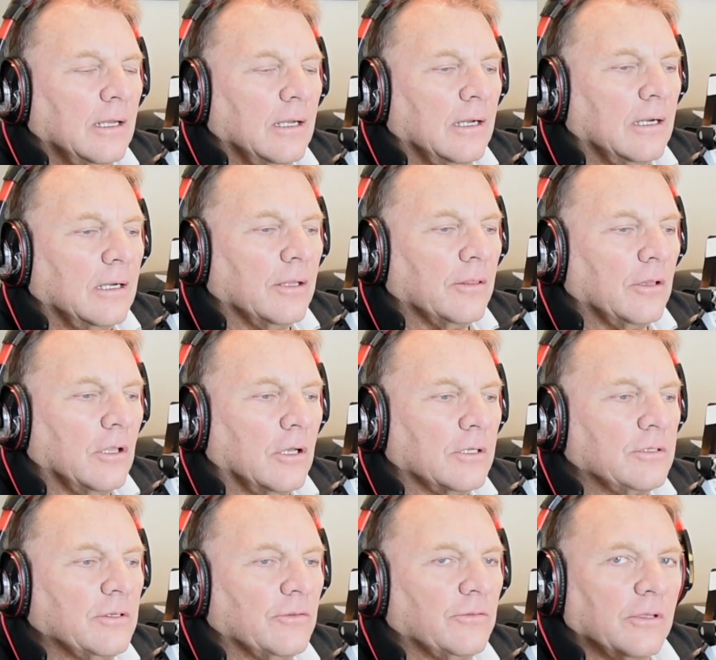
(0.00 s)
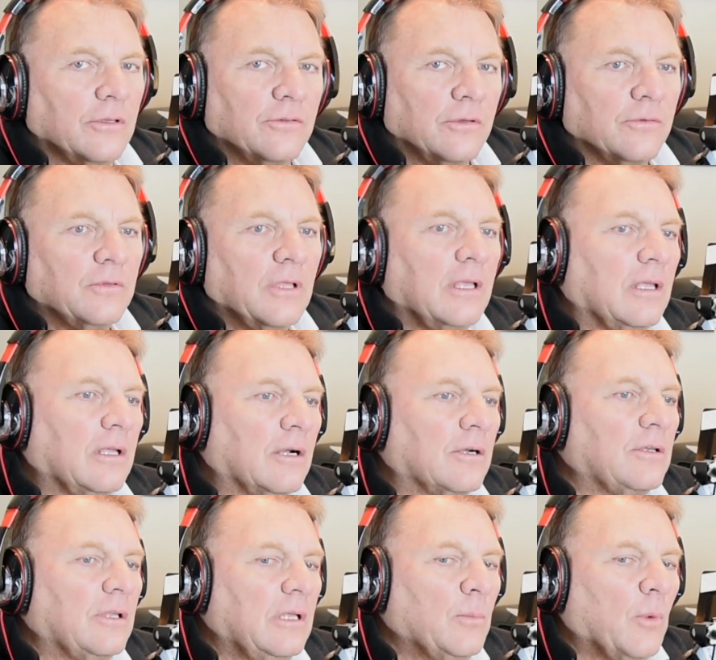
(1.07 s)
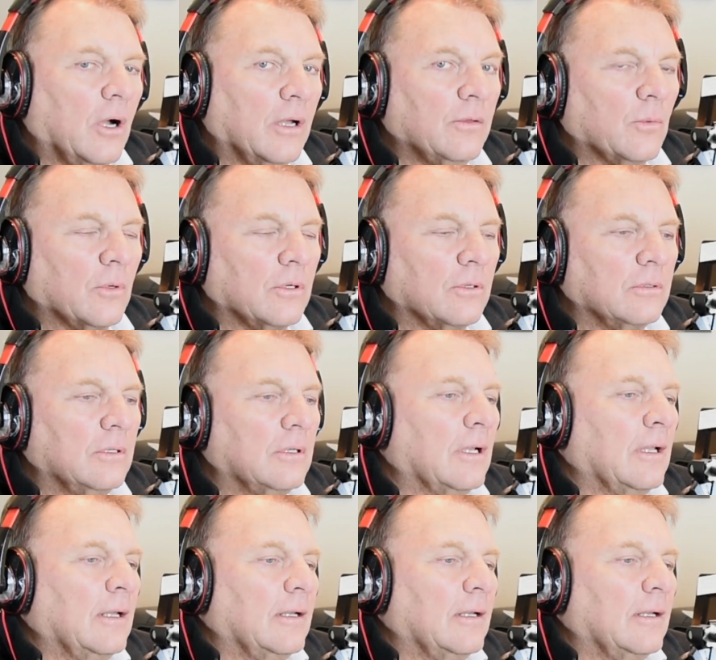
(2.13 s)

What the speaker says: the logistics of taking our team on the road.